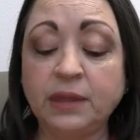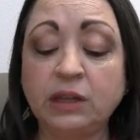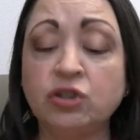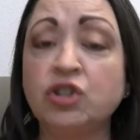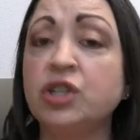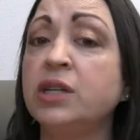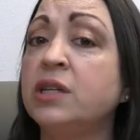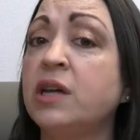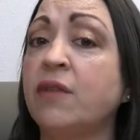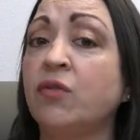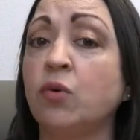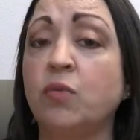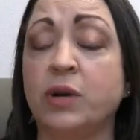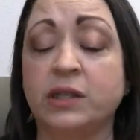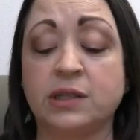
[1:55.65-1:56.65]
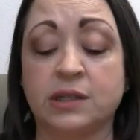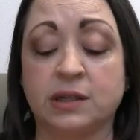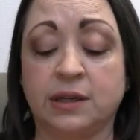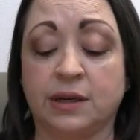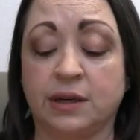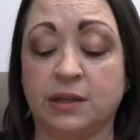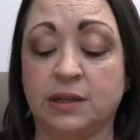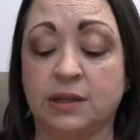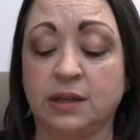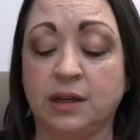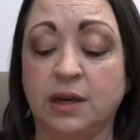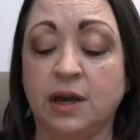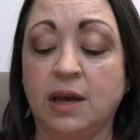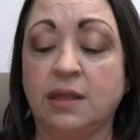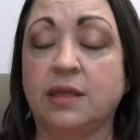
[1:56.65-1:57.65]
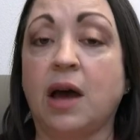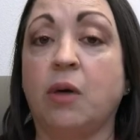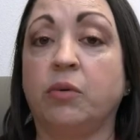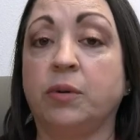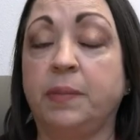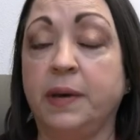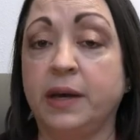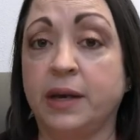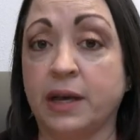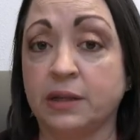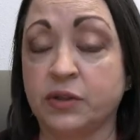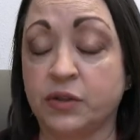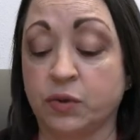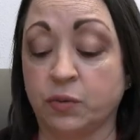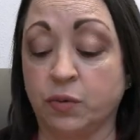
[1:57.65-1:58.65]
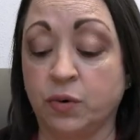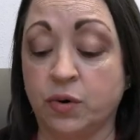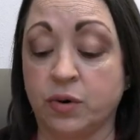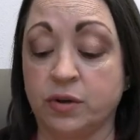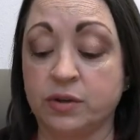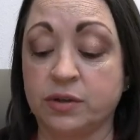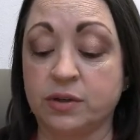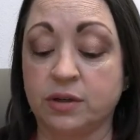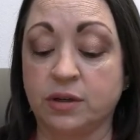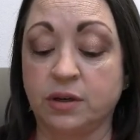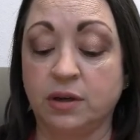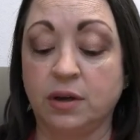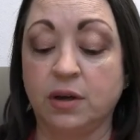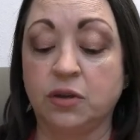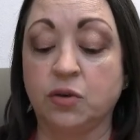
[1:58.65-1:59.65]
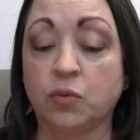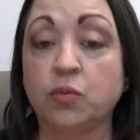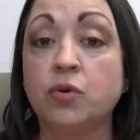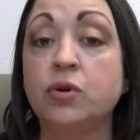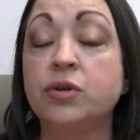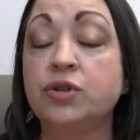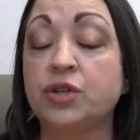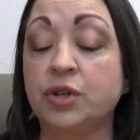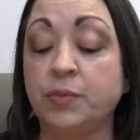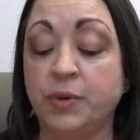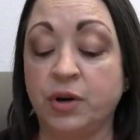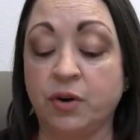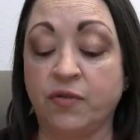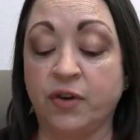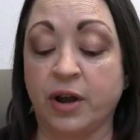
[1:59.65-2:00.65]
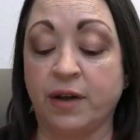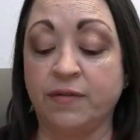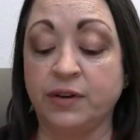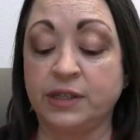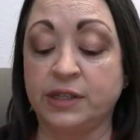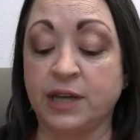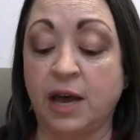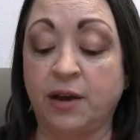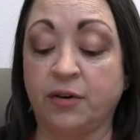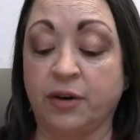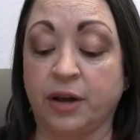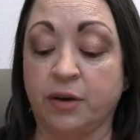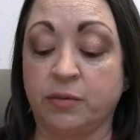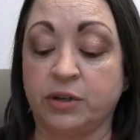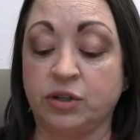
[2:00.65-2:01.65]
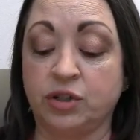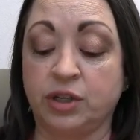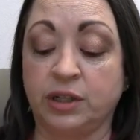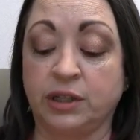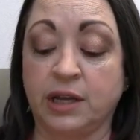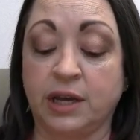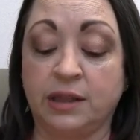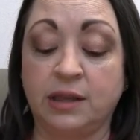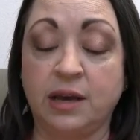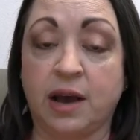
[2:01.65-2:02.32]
she had never once lit it. That would be against the rules. The rules she went over every Saturday when she led the